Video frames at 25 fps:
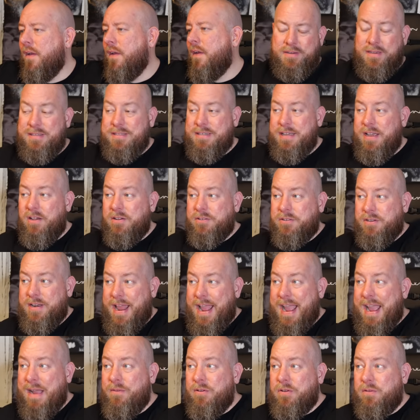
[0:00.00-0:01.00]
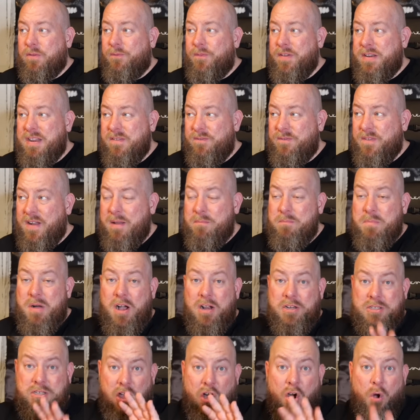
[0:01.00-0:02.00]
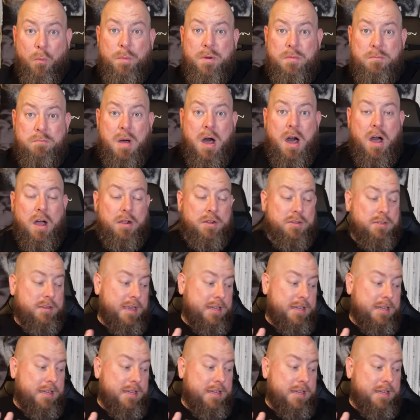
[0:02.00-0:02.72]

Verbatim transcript: This sells on average for 55 bucks open box,